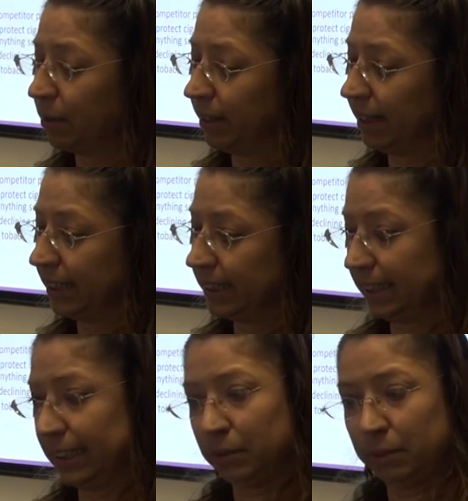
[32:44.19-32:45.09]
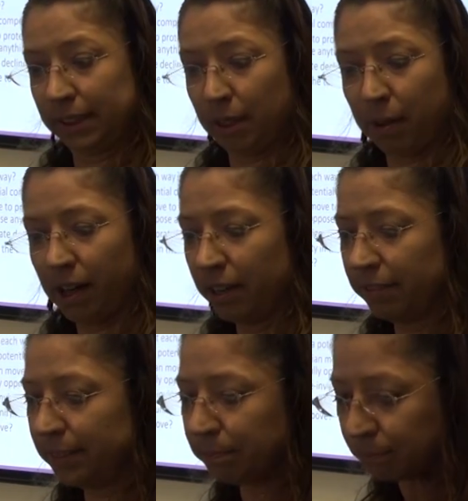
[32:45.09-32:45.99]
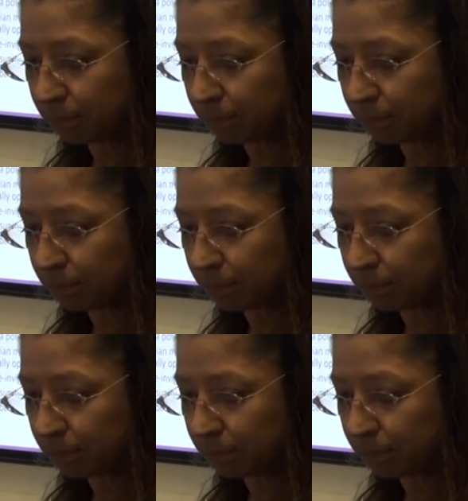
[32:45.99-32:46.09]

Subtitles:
whether that's also part of it.